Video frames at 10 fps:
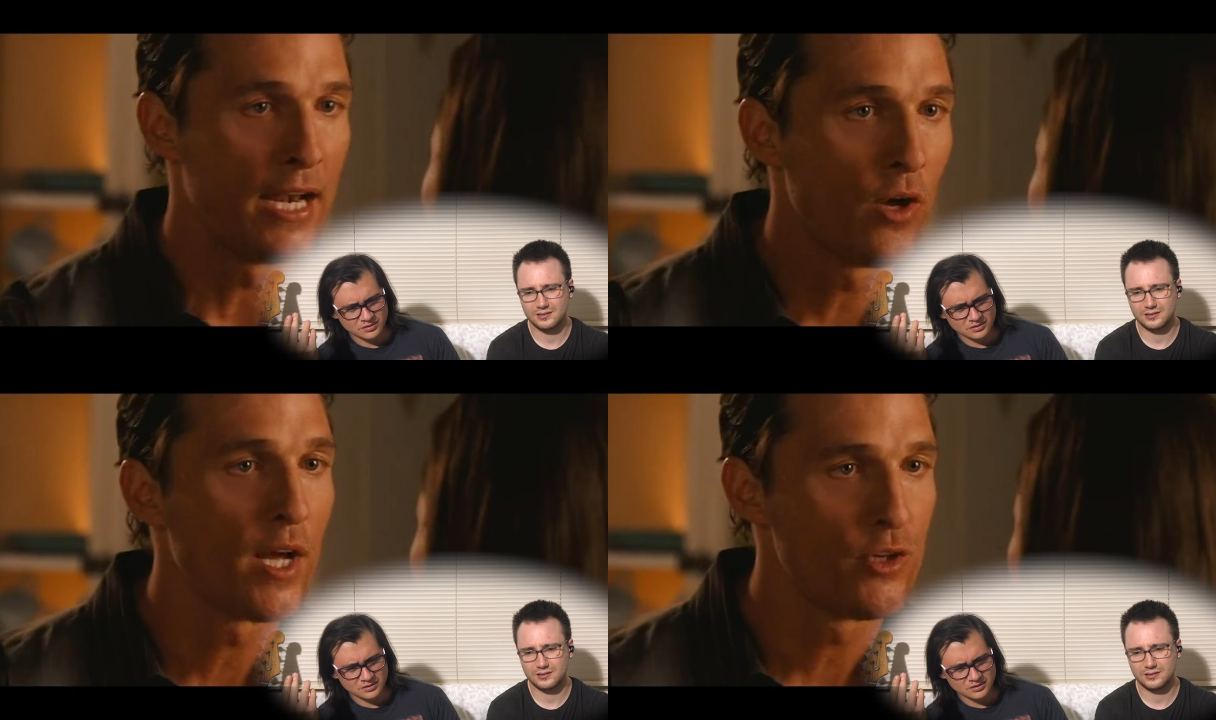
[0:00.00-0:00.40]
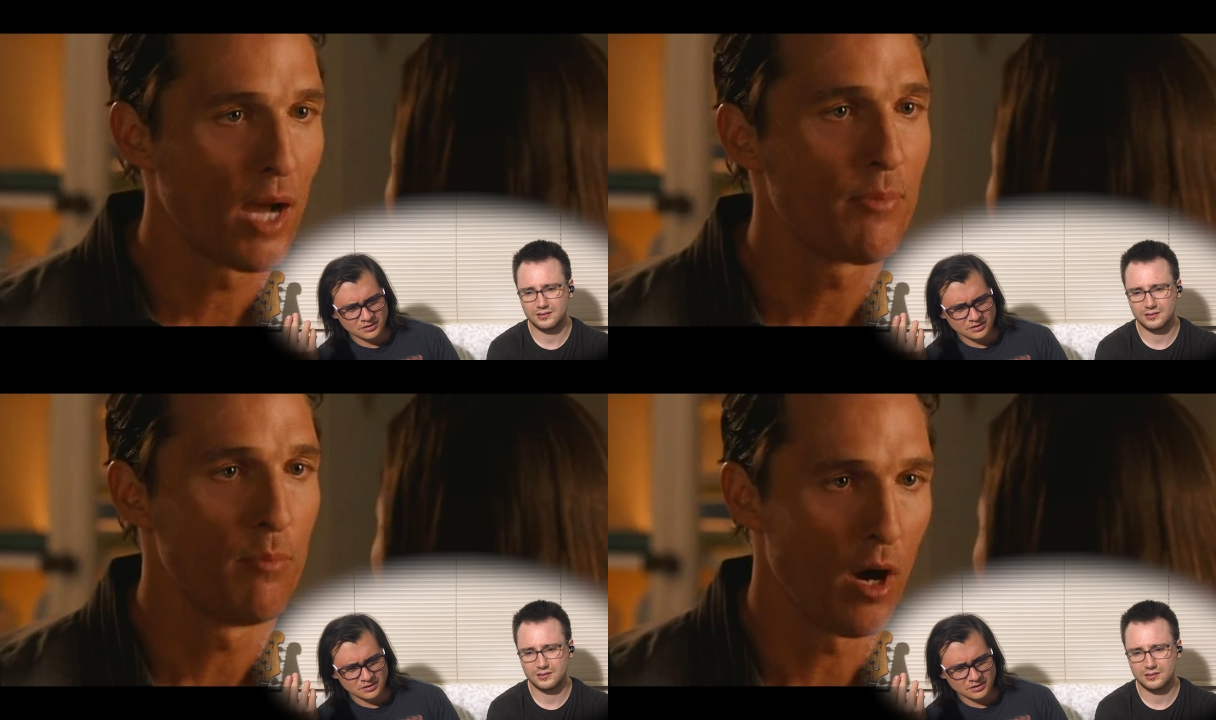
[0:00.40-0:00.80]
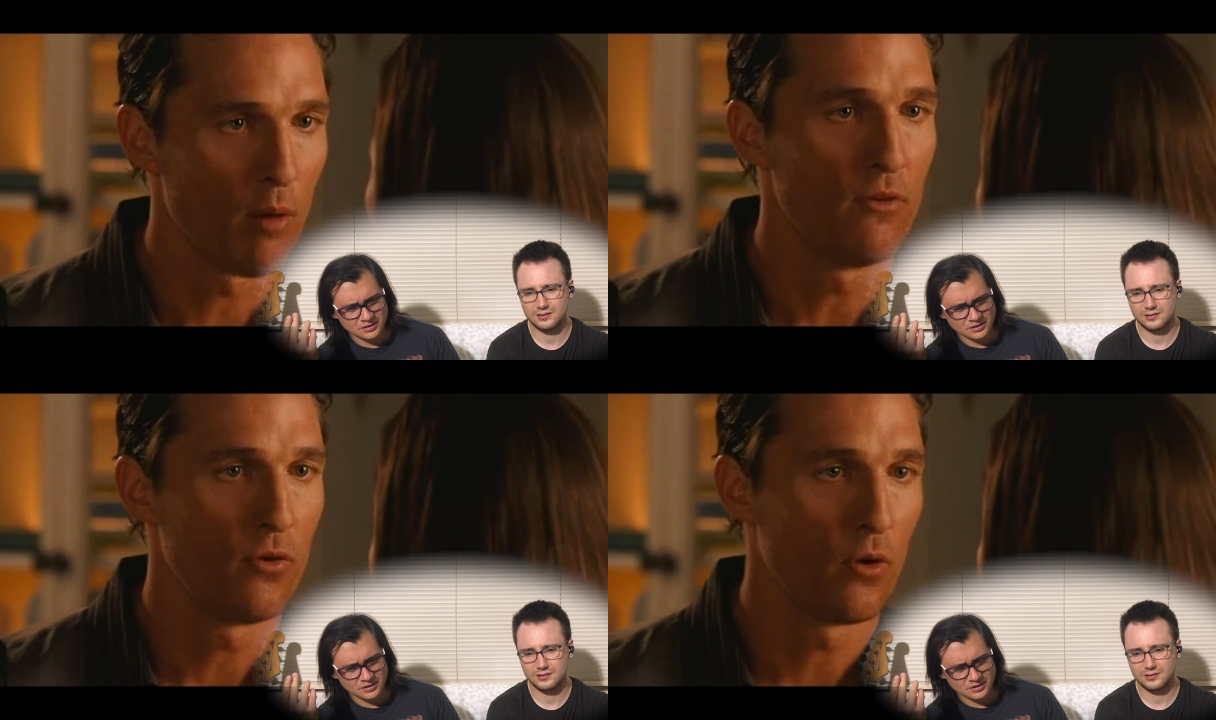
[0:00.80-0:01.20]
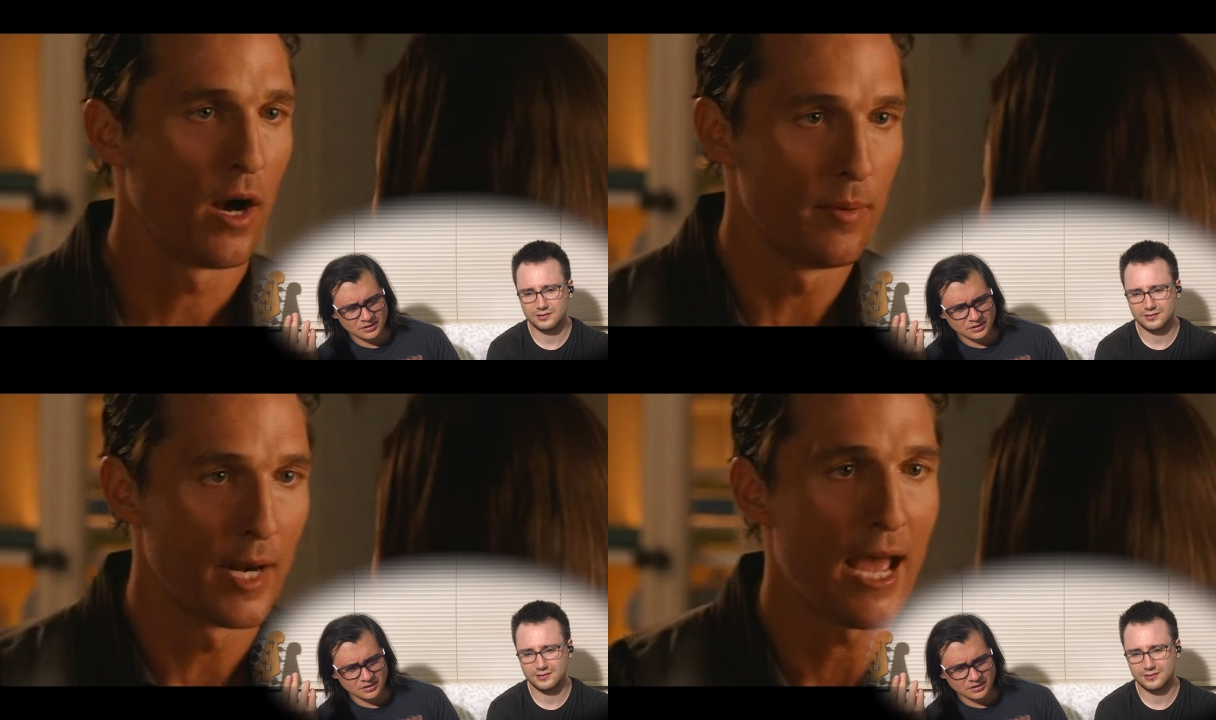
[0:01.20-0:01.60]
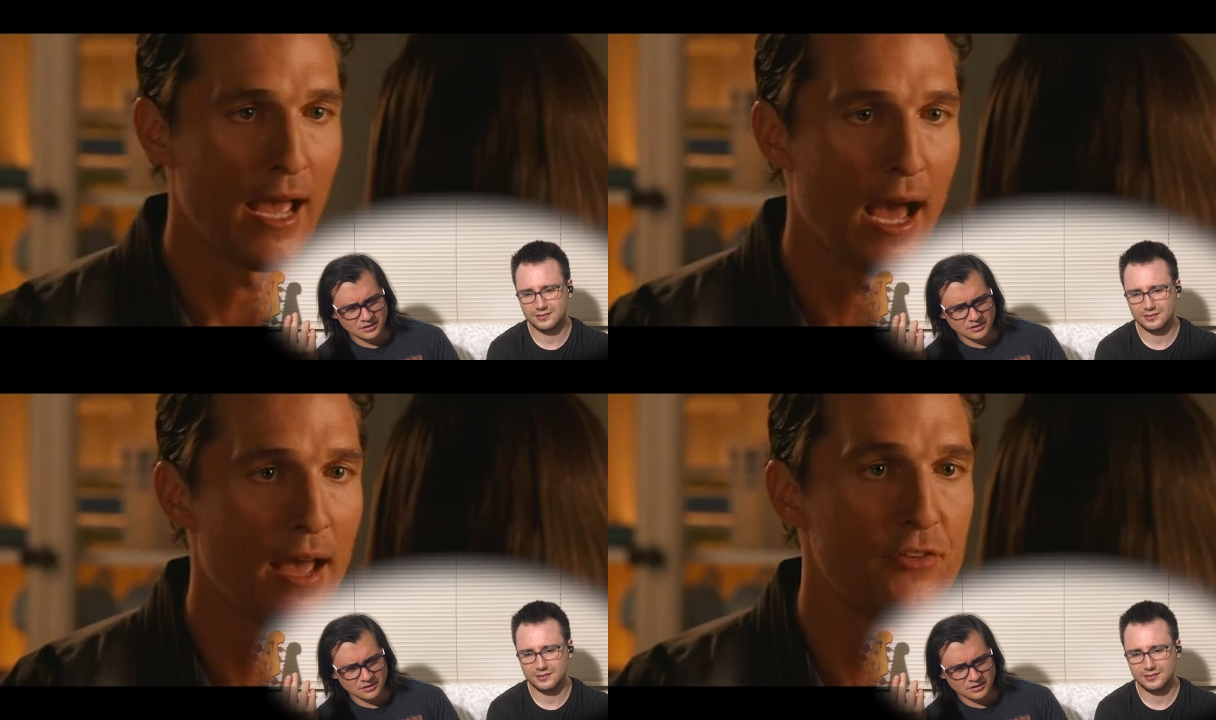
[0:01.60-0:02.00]
Speaker 1: know I dropped the ball before, but I,
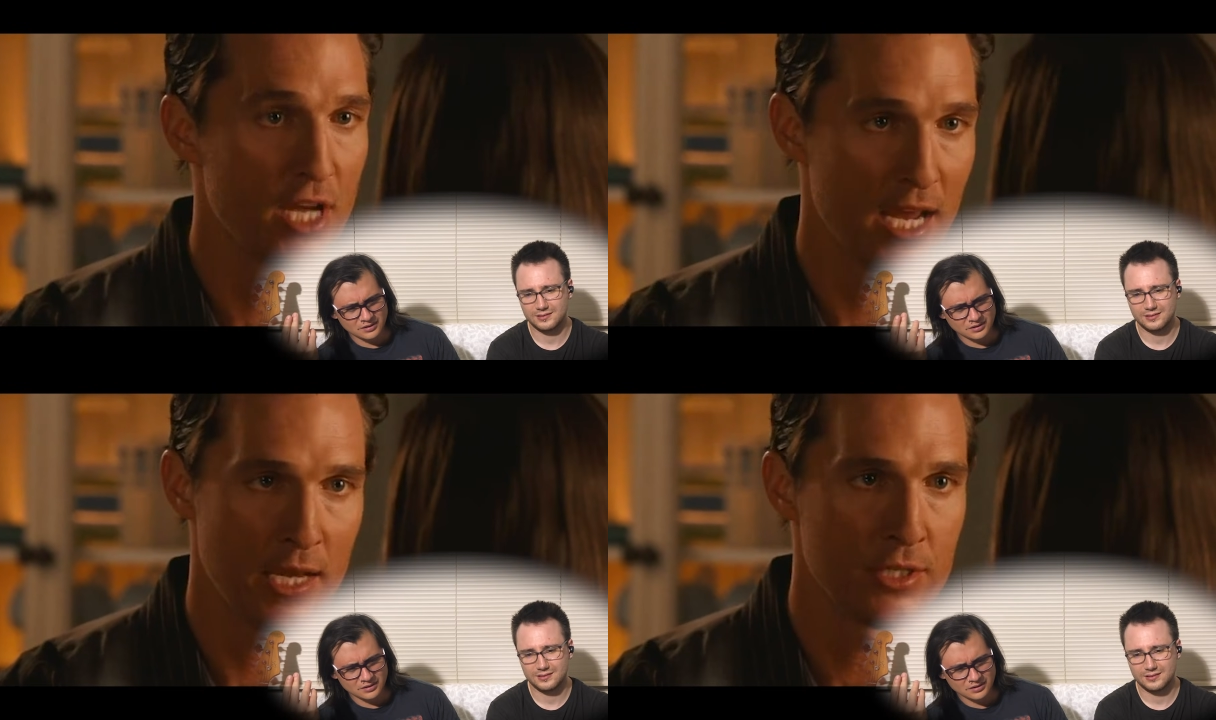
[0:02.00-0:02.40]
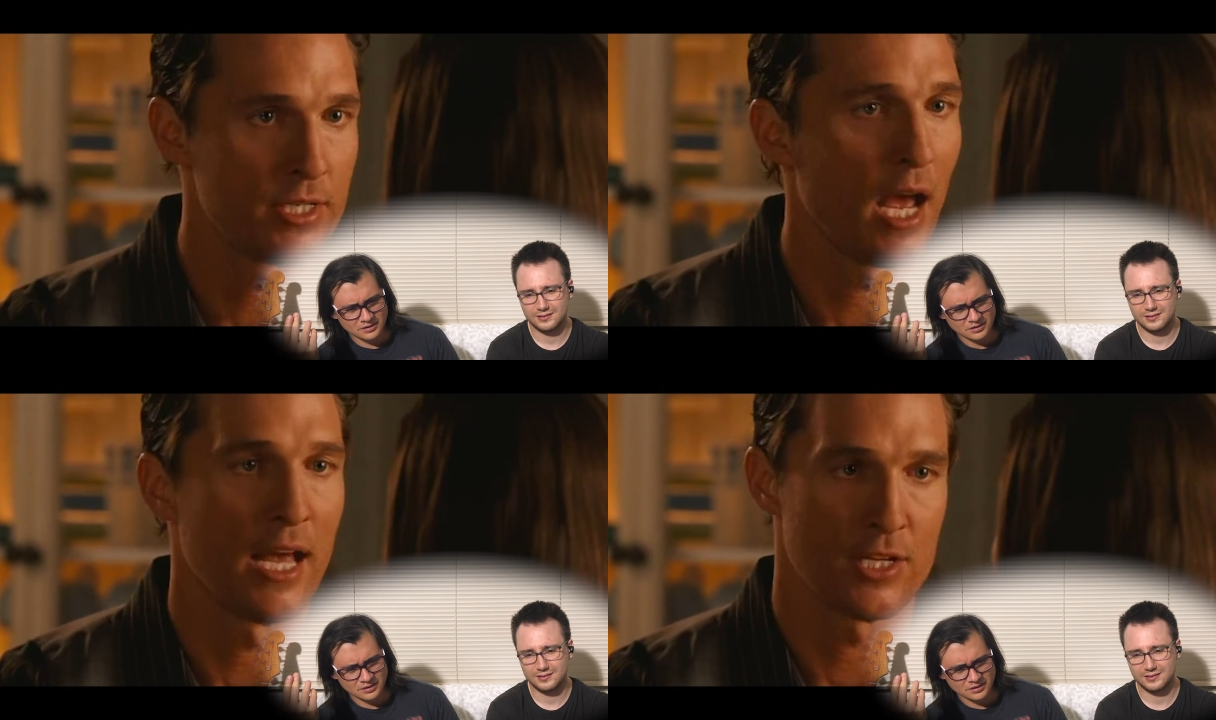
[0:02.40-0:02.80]
I've changed, I